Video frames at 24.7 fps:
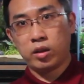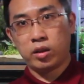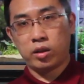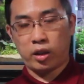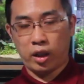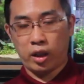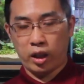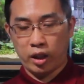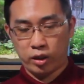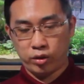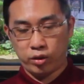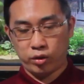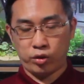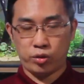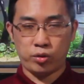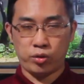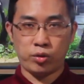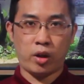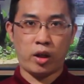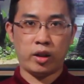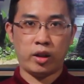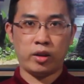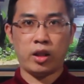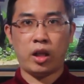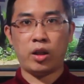Then
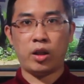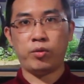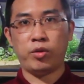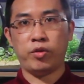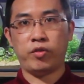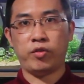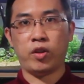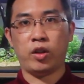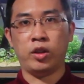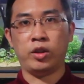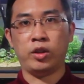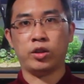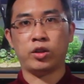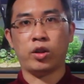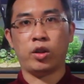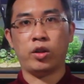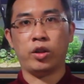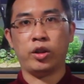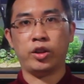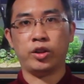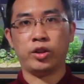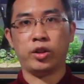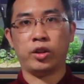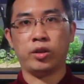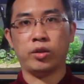you are done with the
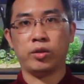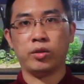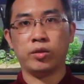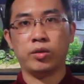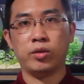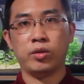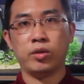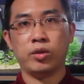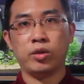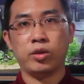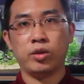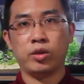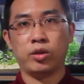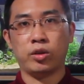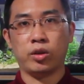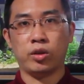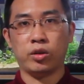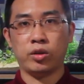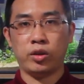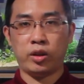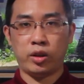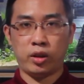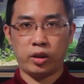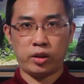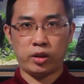installation.
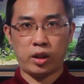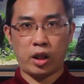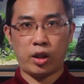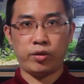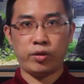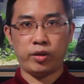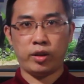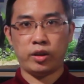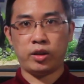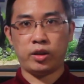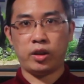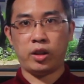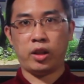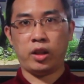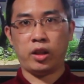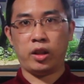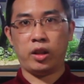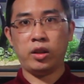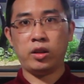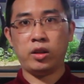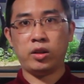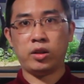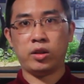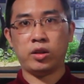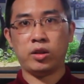So this is how easy
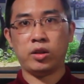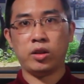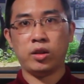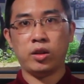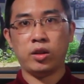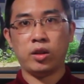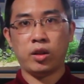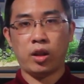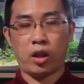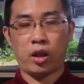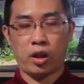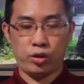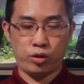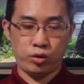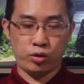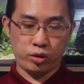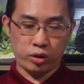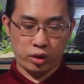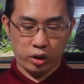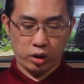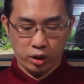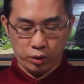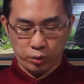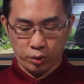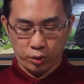it is.
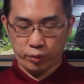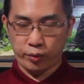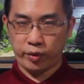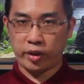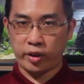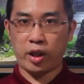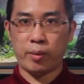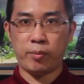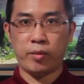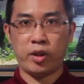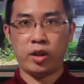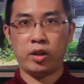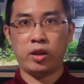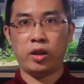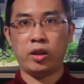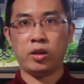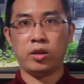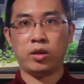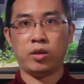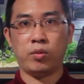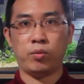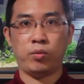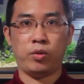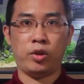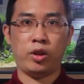Usually we recommend it.
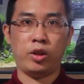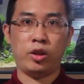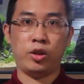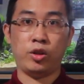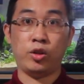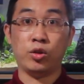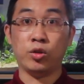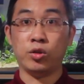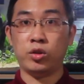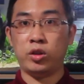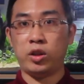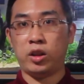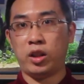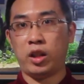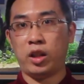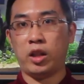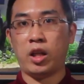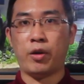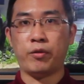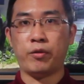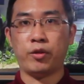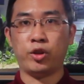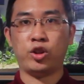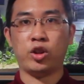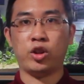We use it
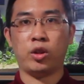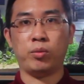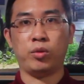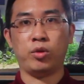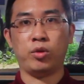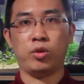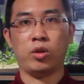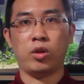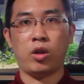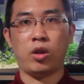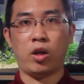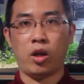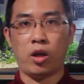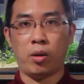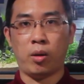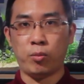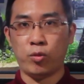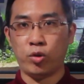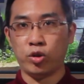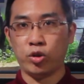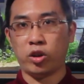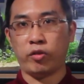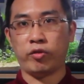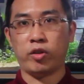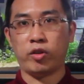in our shop
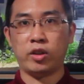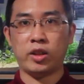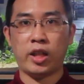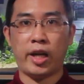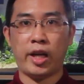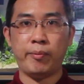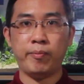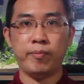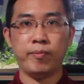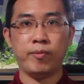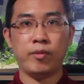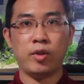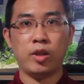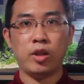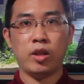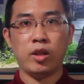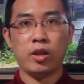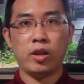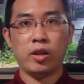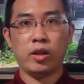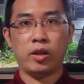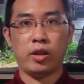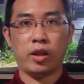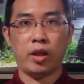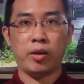most of the time.
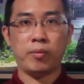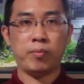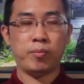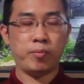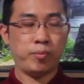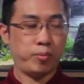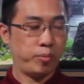Yeah.